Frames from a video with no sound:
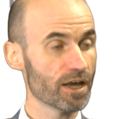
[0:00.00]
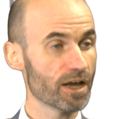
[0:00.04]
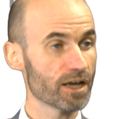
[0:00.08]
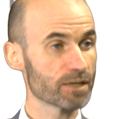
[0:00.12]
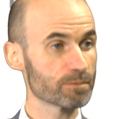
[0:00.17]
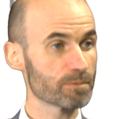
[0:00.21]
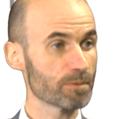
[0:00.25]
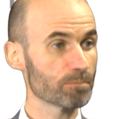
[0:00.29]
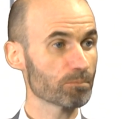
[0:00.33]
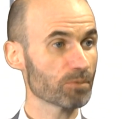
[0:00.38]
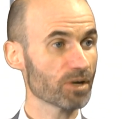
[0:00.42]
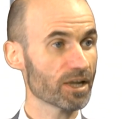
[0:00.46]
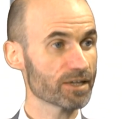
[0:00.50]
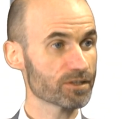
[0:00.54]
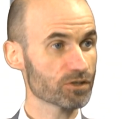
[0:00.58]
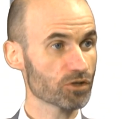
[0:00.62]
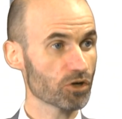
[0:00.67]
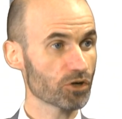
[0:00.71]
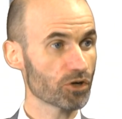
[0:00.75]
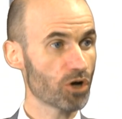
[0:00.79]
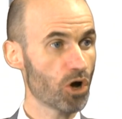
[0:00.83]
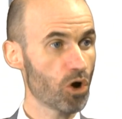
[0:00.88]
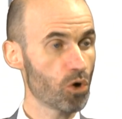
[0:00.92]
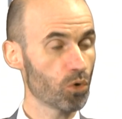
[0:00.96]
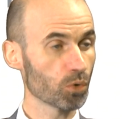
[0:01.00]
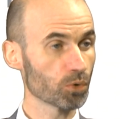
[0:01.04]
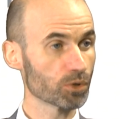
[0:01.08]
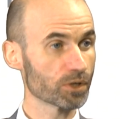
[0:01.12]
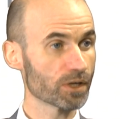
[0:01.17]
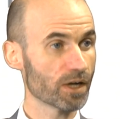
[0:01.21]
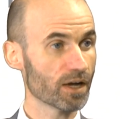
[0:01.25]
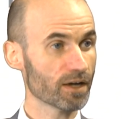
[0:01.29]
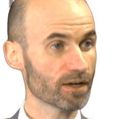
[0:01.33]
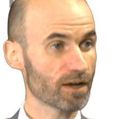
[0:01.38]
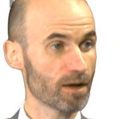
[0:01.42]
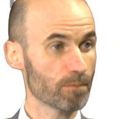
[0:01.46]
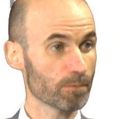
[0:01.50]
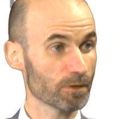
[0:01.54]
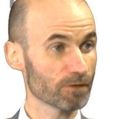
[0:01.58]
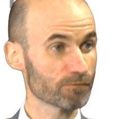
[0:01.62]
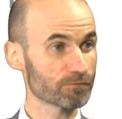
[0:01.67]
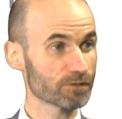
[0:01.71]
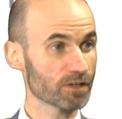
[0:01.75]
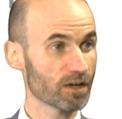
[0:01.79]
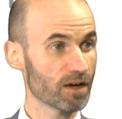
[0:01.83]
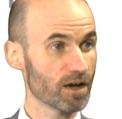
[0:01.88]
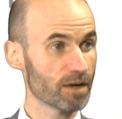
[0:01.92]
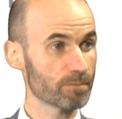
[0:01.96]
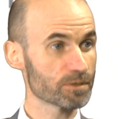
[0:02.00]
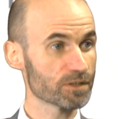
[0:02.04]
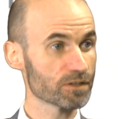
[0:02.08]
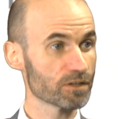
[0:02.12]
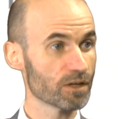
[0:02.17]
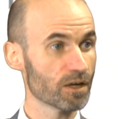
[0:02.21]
has been placed on hold a couple of times